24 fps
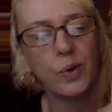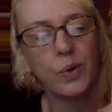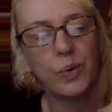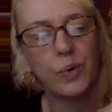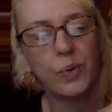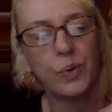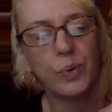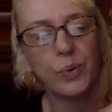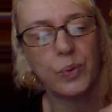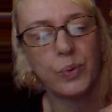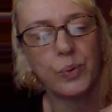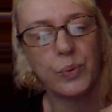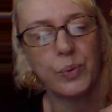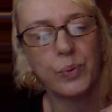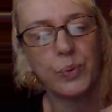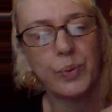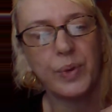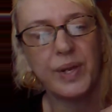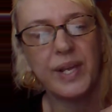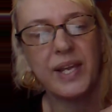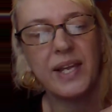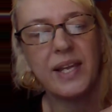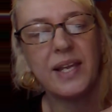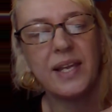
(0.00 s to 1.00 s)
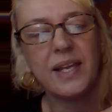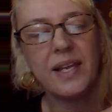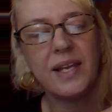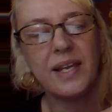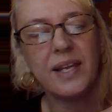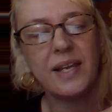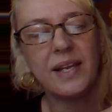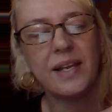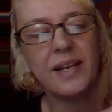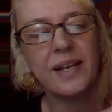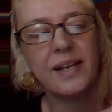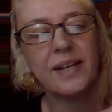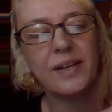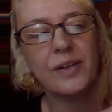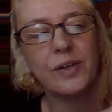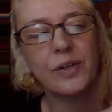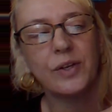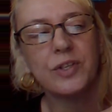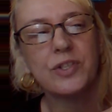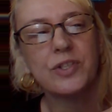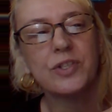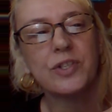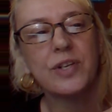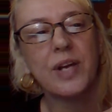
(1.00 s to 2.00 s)
Green.
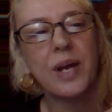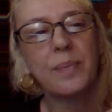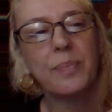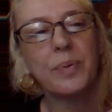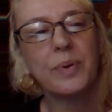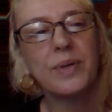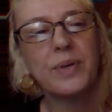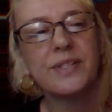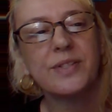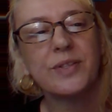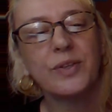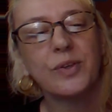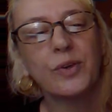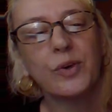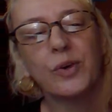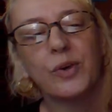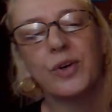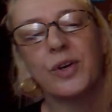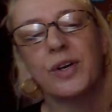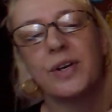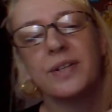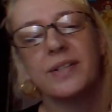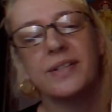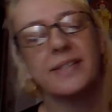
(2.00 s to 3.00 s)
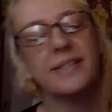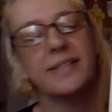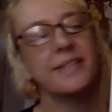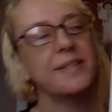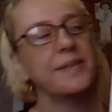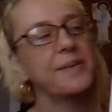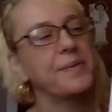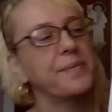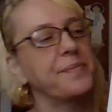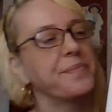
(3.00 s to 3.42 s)
Good job, boys and girls.